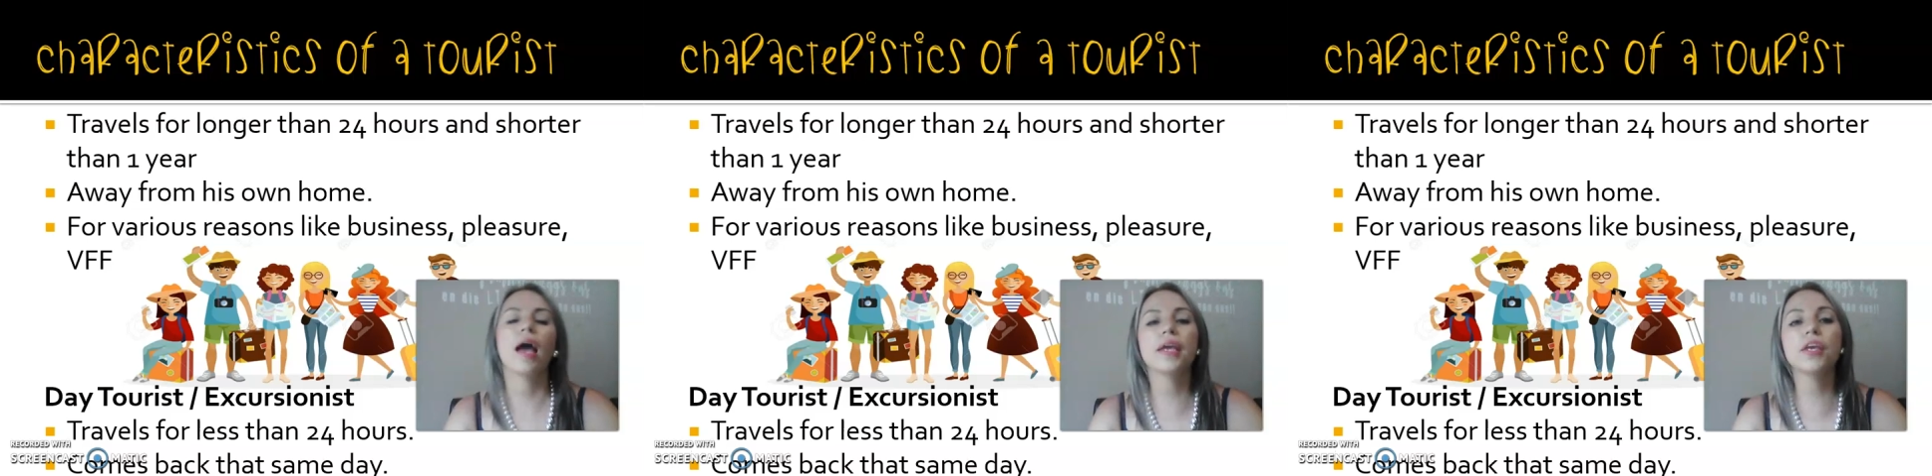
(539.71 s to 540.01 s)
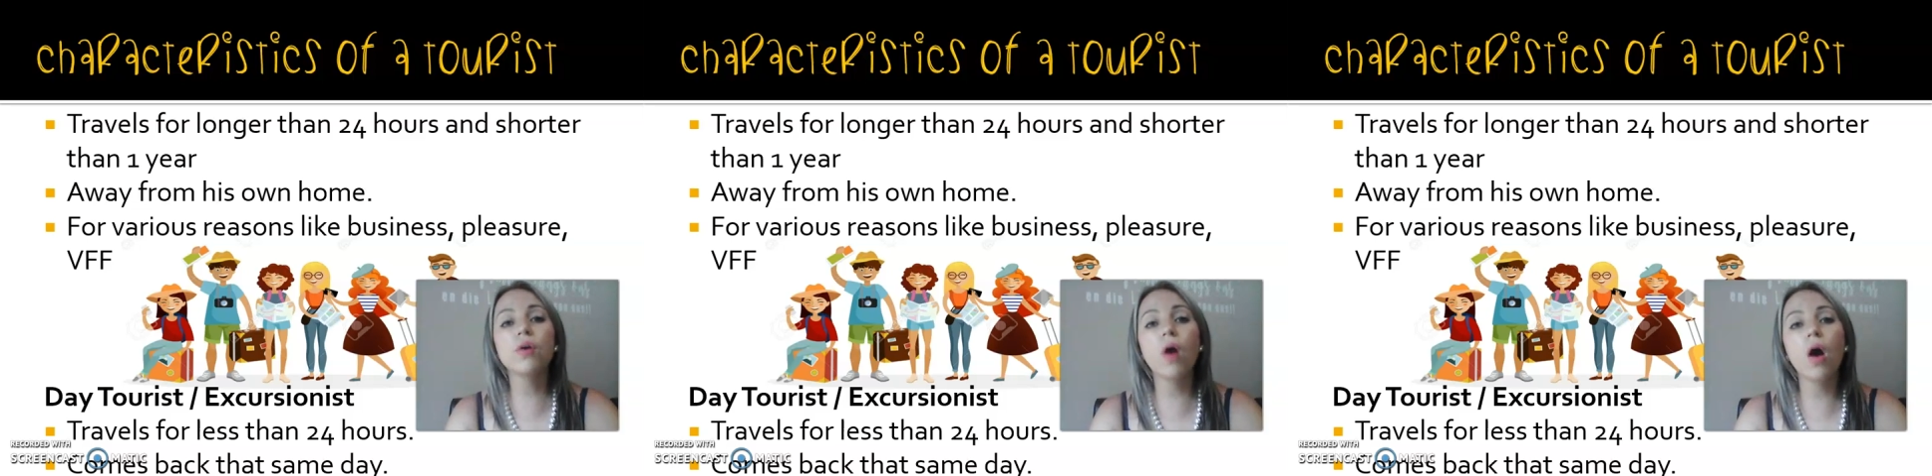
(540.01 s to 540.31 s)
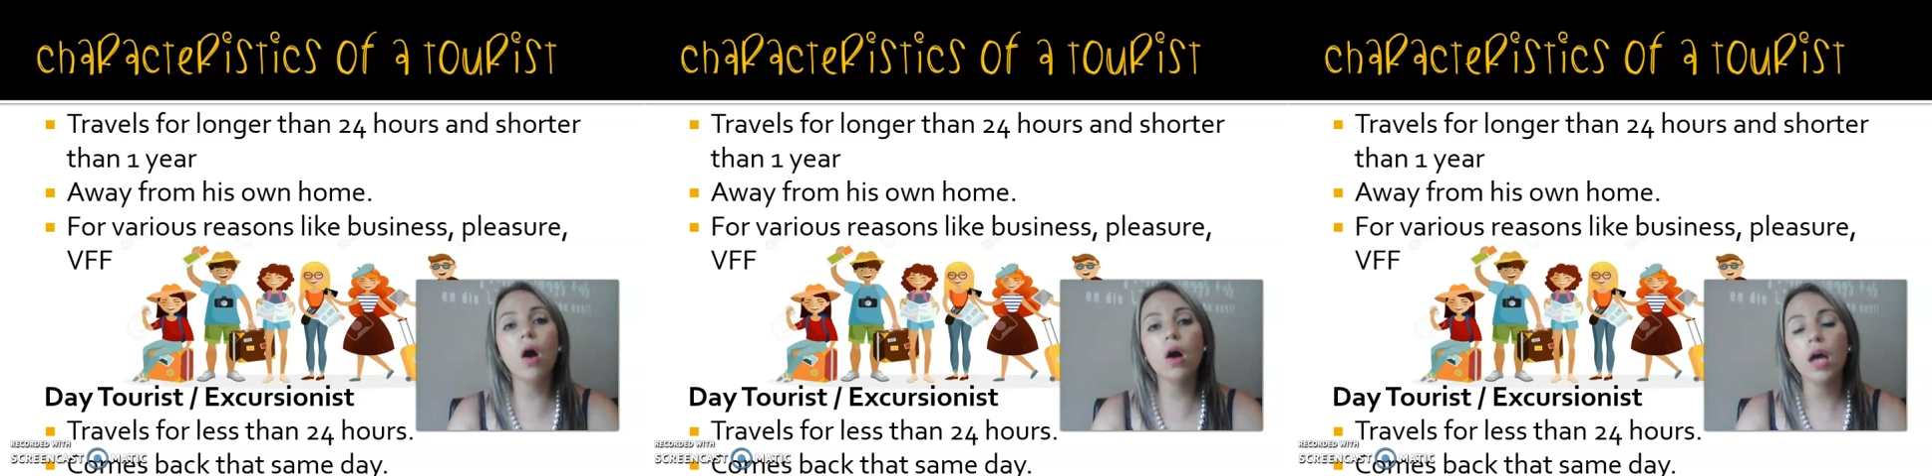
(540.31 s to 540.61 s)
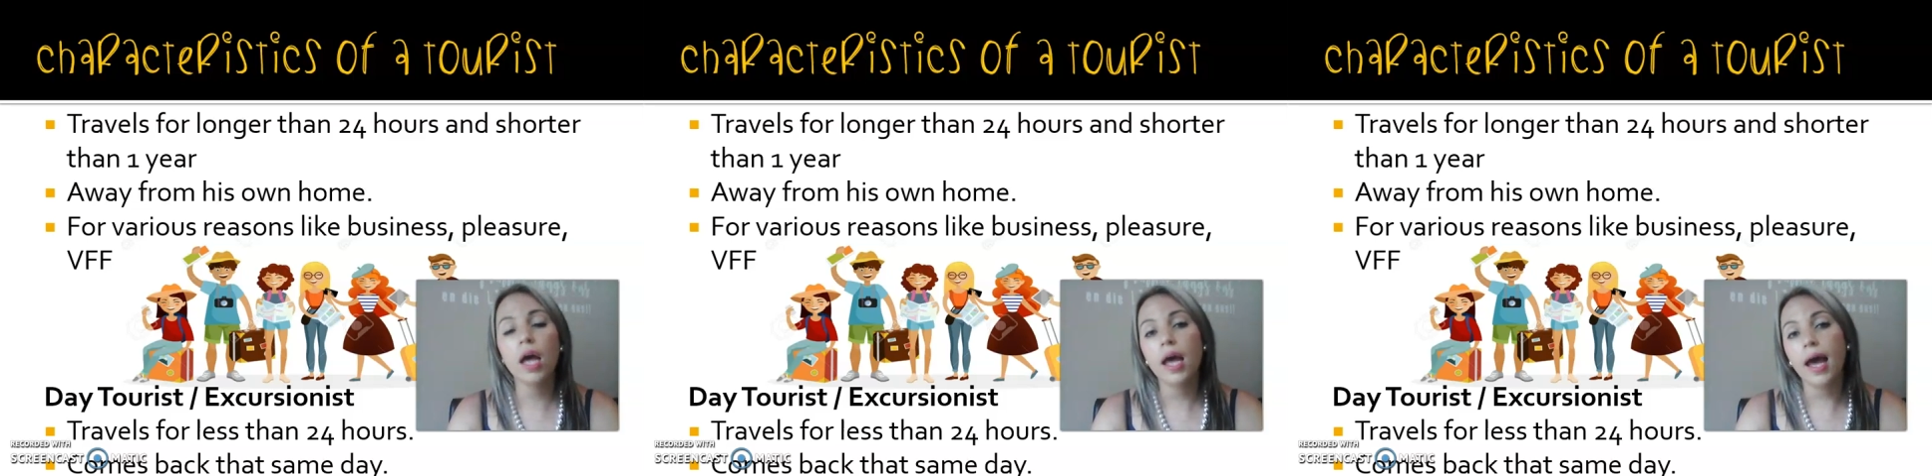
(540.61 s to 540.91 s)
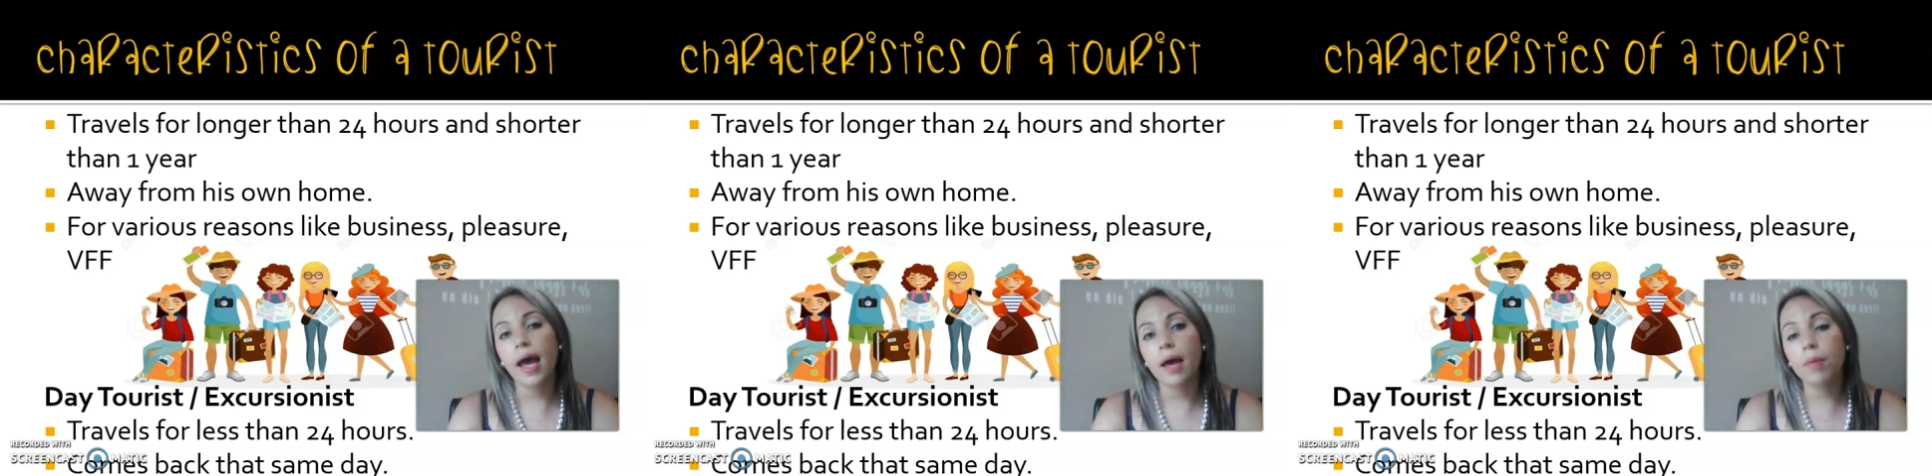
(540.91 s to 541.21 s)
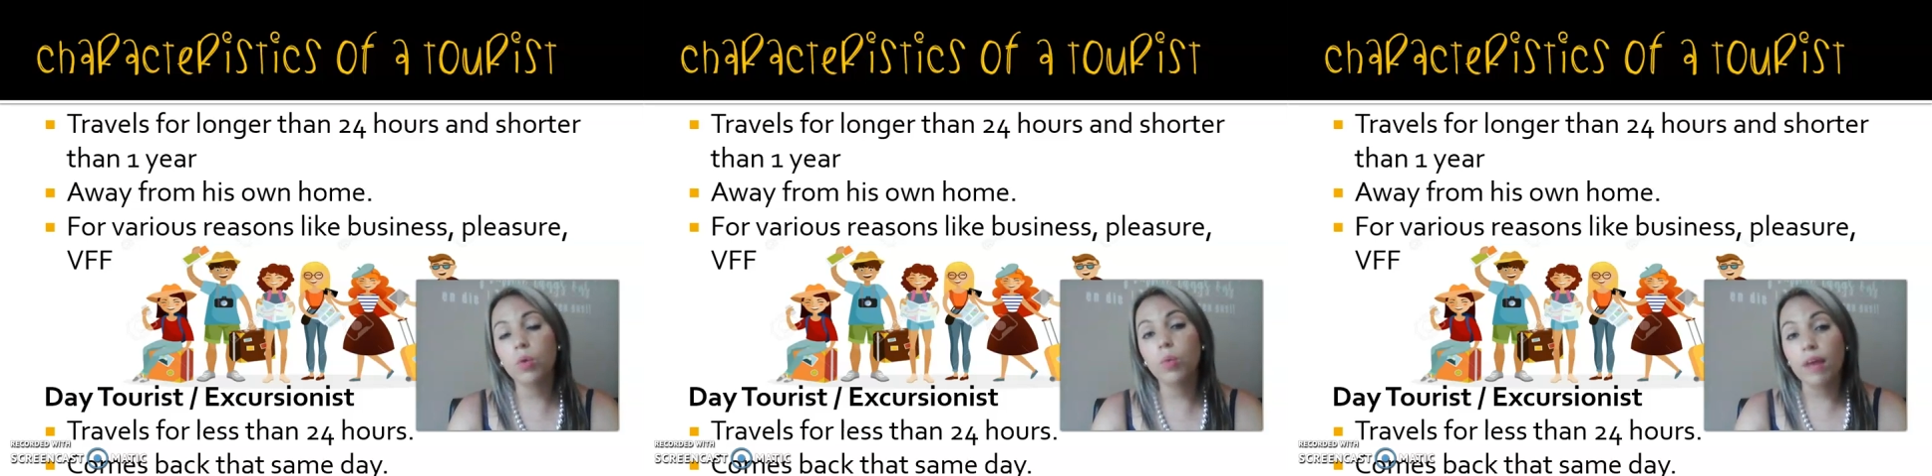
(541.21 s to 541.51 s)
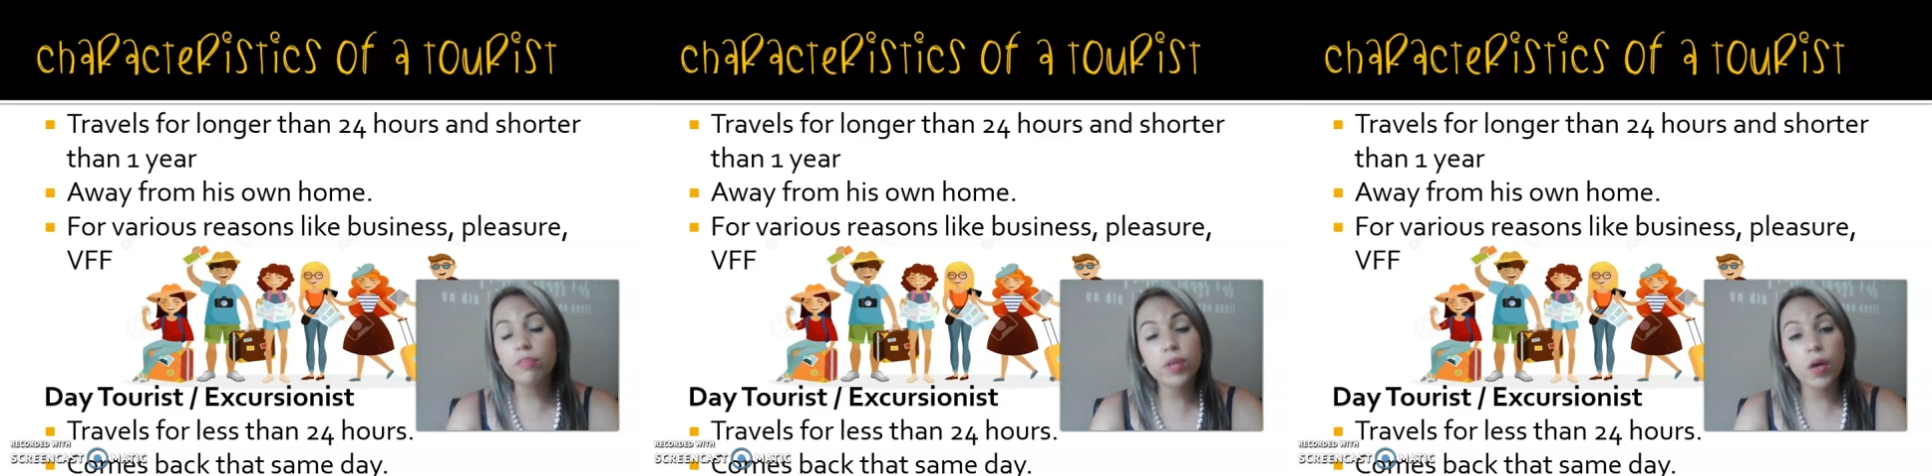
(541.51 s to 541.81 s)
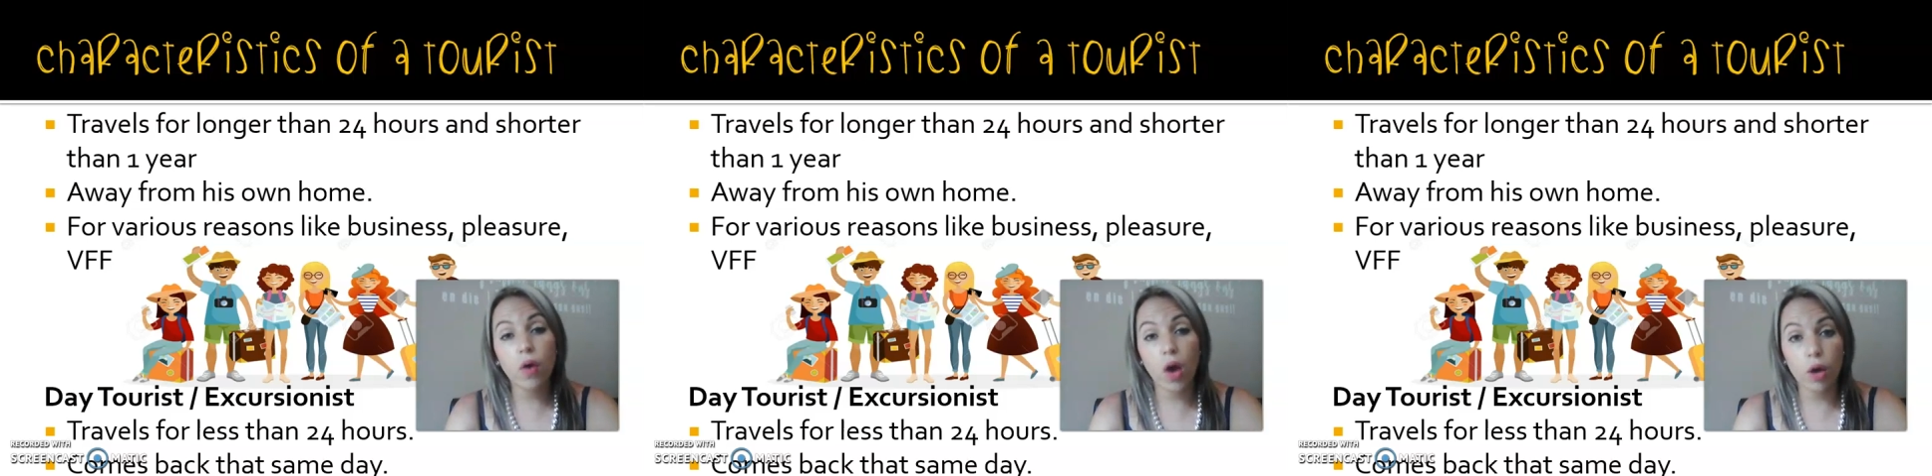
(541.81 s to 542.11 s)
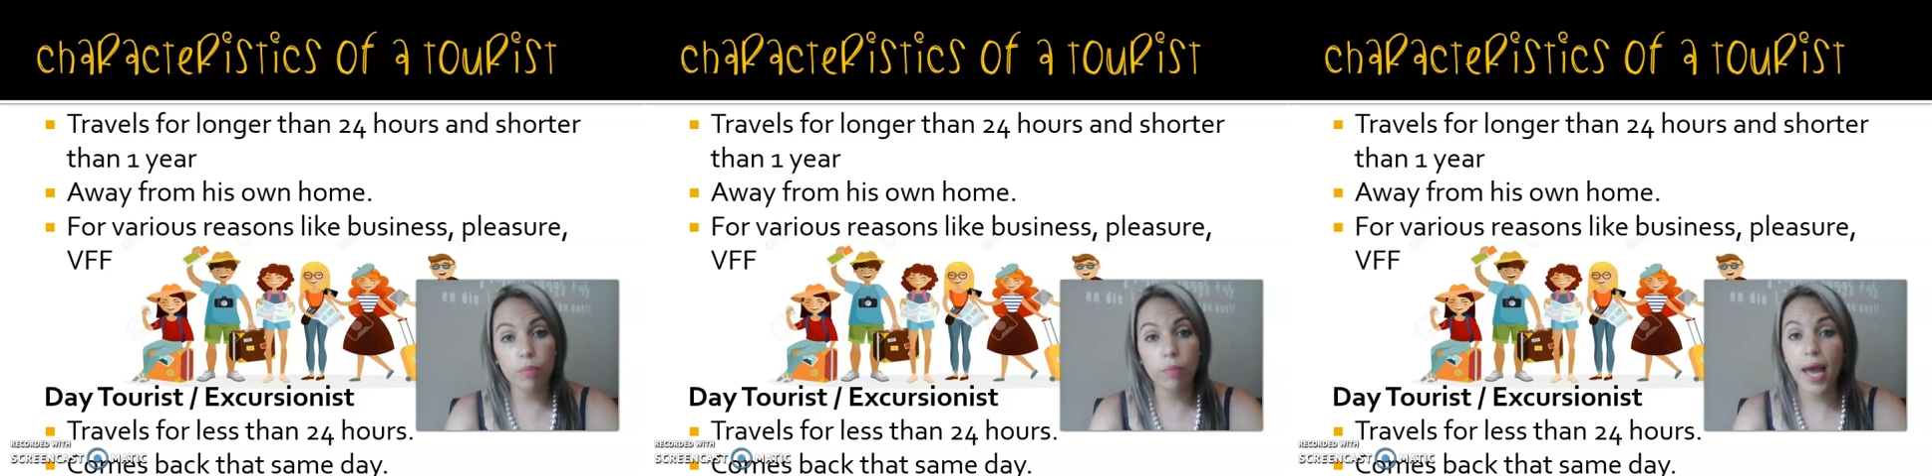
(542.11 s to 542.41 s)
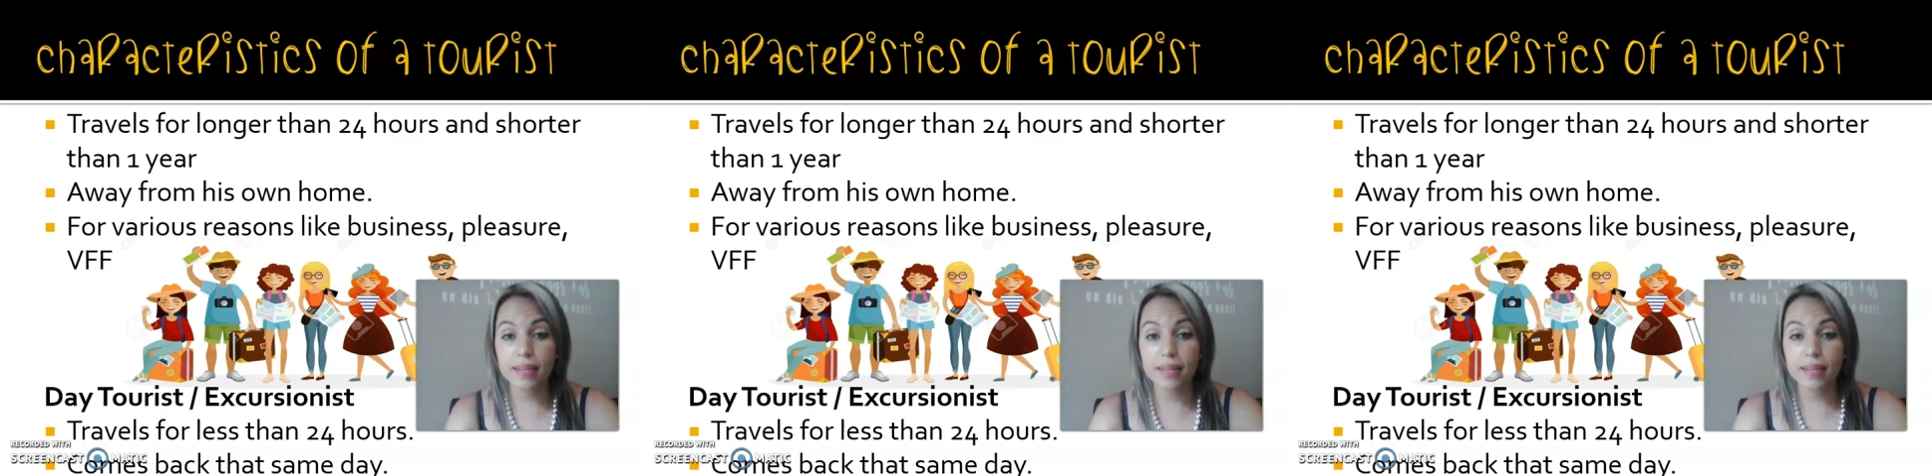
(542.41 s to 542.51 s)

You are away from your home